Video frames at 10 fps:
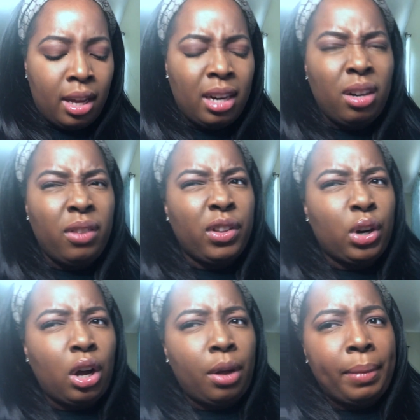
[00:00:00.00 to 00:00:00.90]
I don't know if
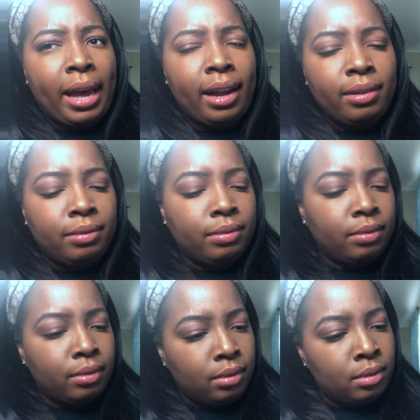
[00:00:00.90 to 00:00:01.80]
they're all matte.
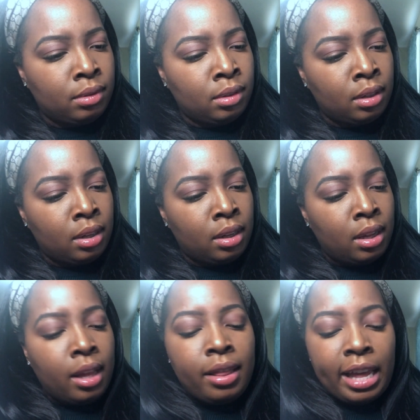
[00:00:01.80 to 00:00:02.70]

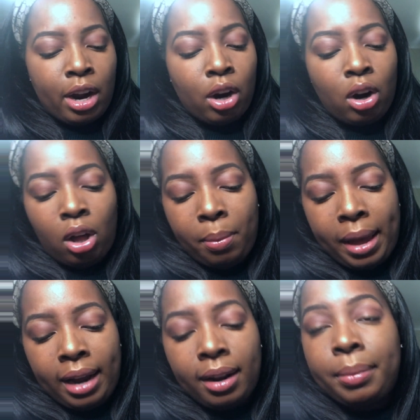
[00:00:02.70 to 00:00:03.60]
They are all
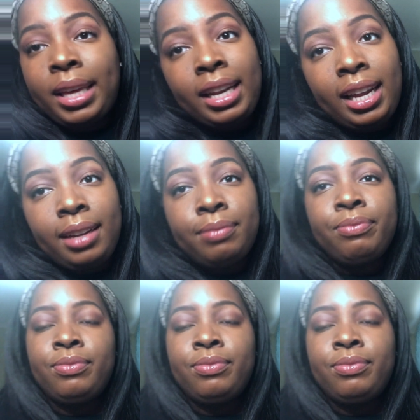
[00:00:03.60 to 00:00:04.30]
matte. I'm kidding.